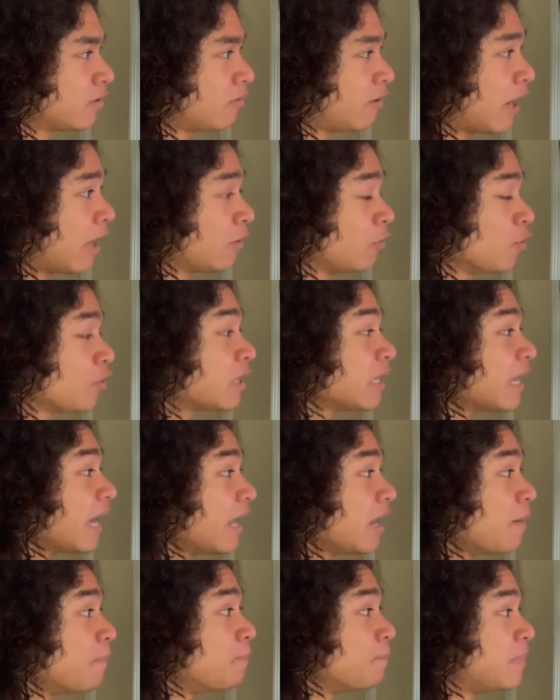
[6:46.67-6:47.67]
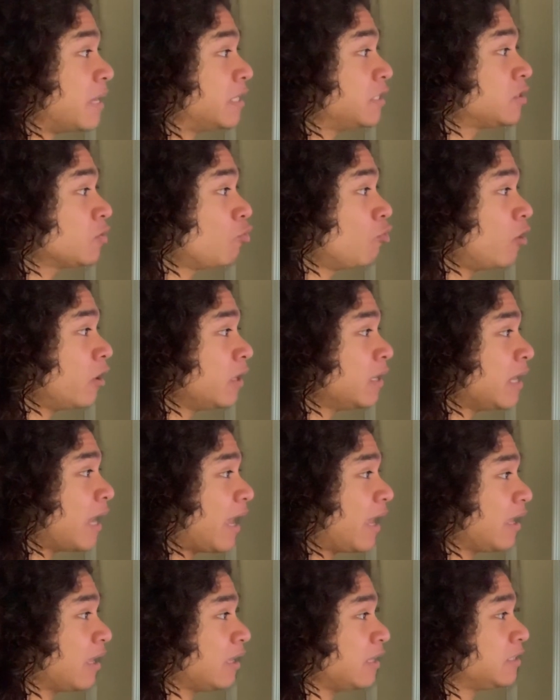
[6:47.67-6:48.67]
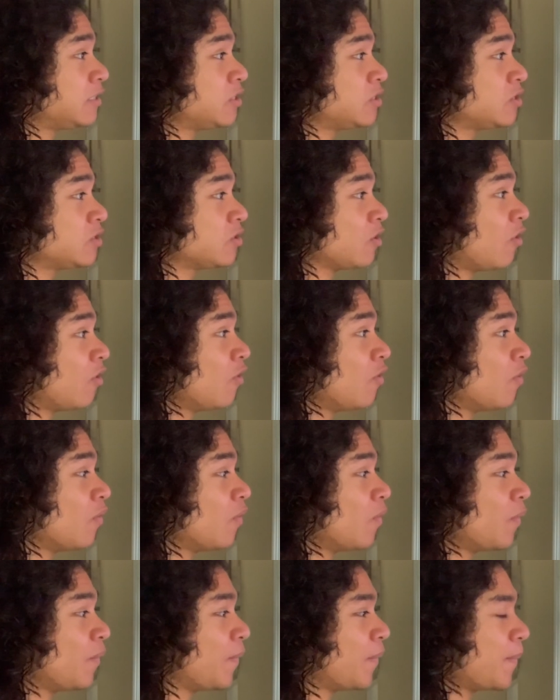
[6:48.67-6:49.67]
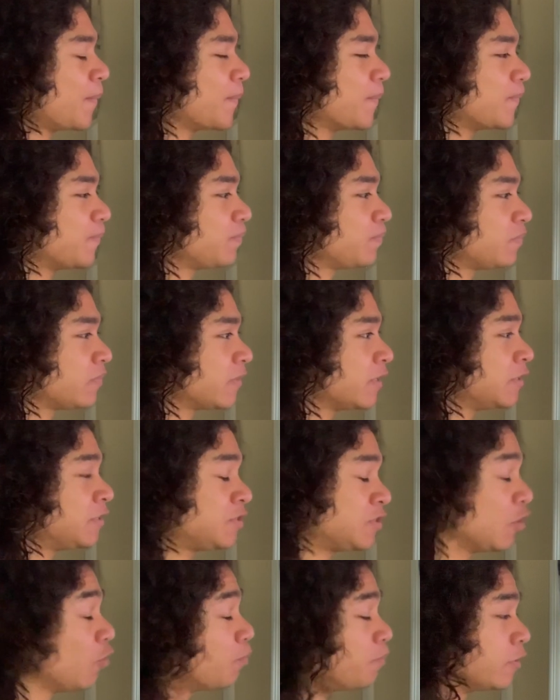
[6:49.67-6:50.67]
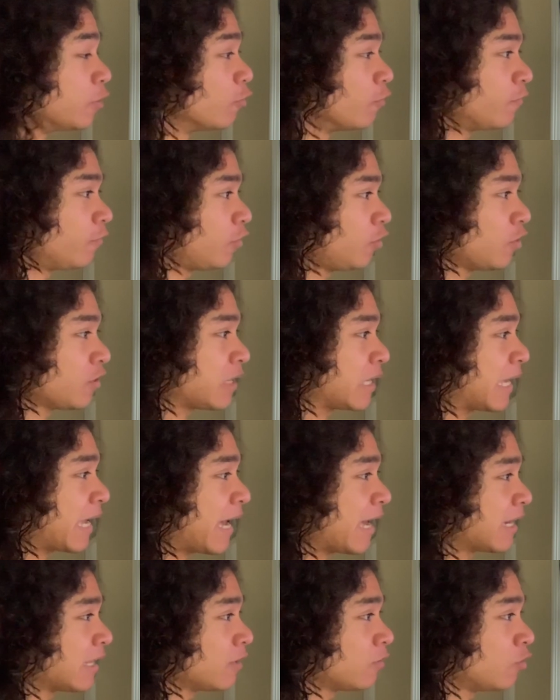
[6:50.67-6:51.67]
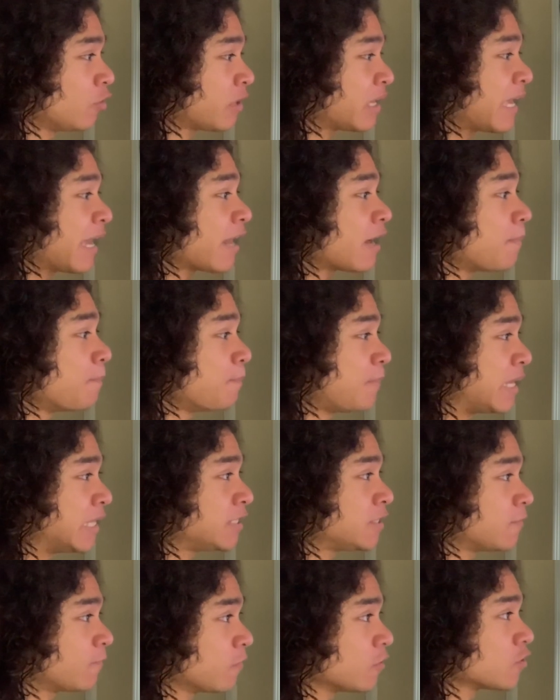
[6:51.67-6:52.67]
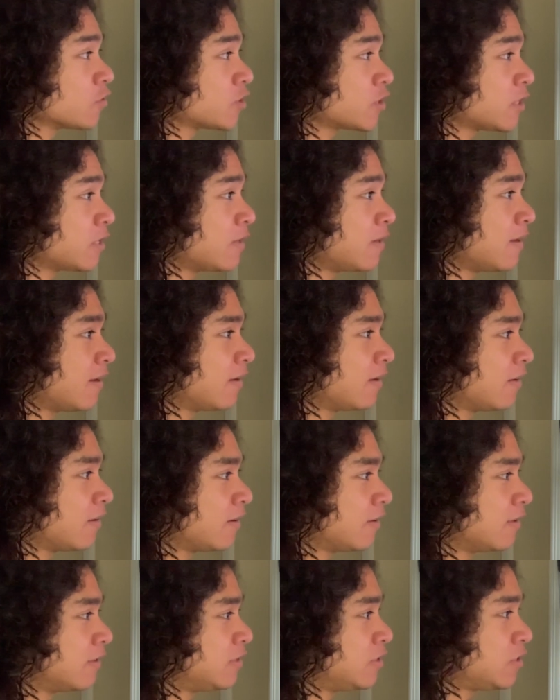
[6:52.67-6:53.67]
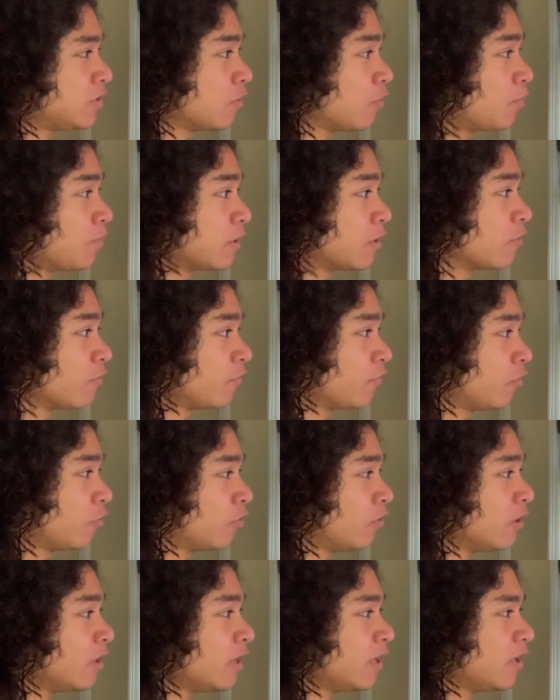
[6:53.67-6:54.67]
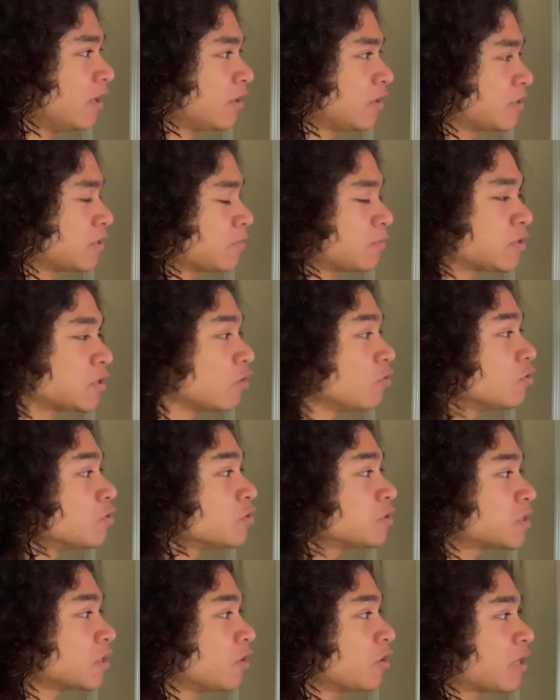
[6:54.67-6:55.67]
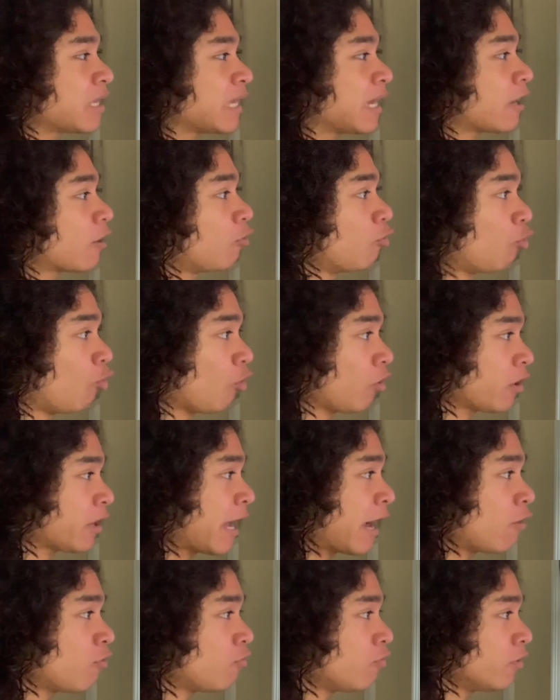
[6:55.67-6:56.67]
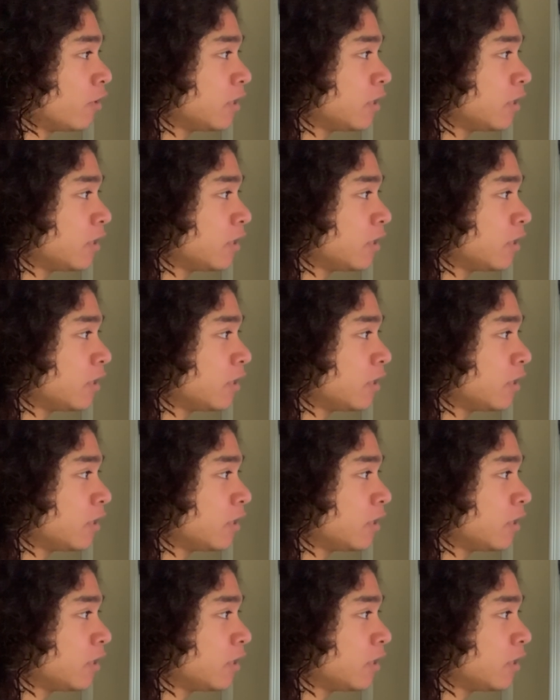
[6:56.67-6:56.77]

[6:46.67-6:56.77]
Wow, looking at a mint one, it's so beautiful looking at it. Looking at a mint version is so beautiful. Because I'm so used to looking at a worn out one.